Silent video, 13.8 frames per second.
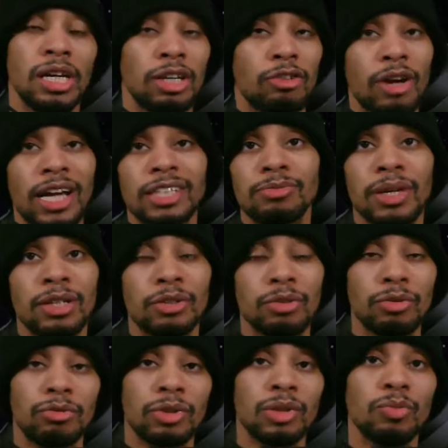and Crash
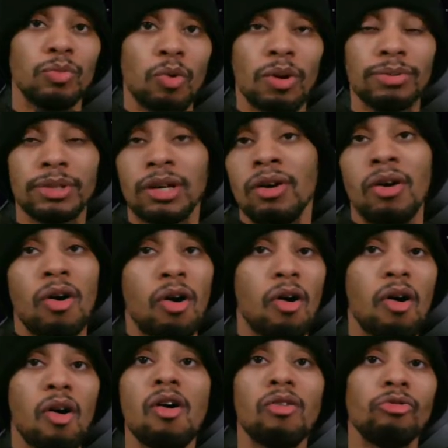Bandicoot 3 Warped,
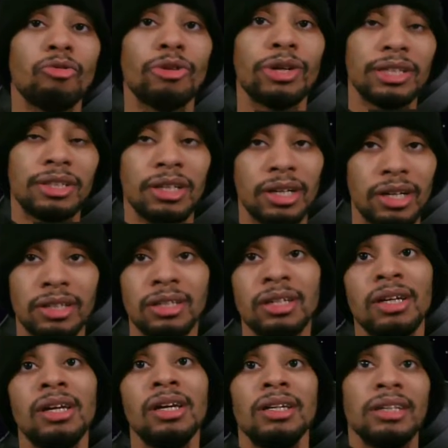all redone,
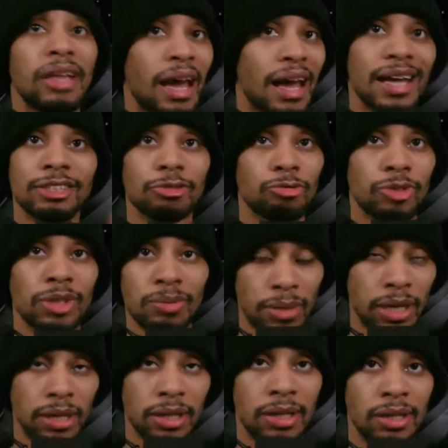not as a
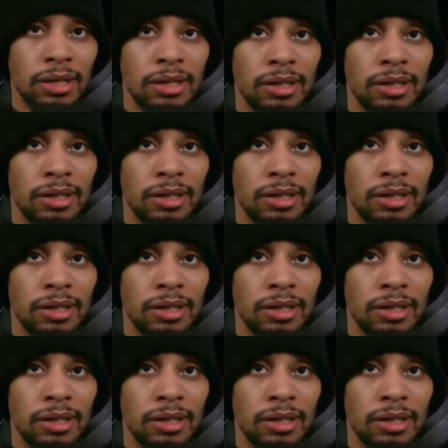remake,